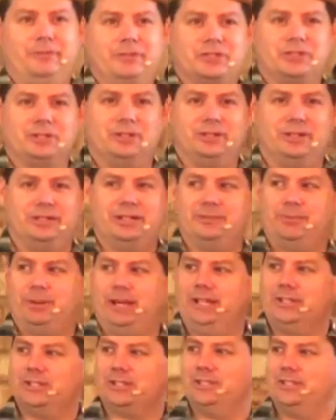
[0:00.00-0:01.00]
you're still learning
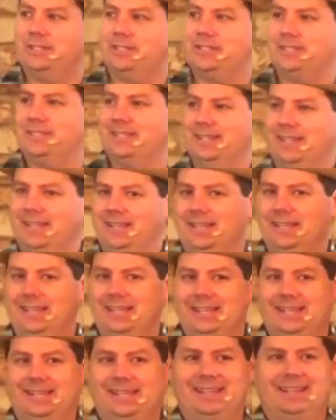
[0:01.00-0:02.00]
patience.
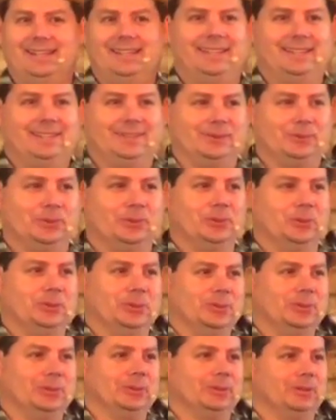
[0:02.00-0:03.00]

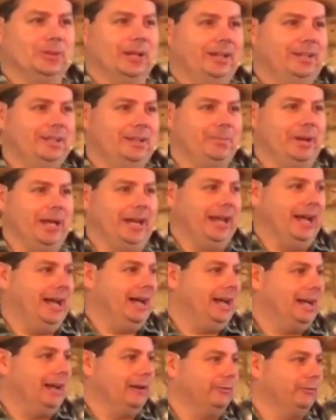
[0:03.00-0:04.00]
Ooh, only about
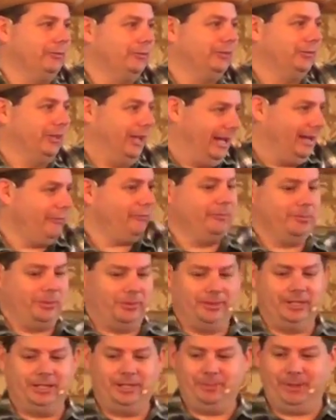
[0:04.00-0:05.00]
half. So half of them are
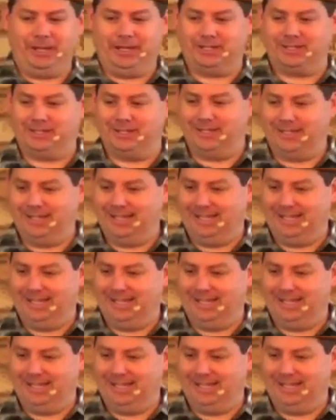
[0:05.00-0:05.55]
really patient.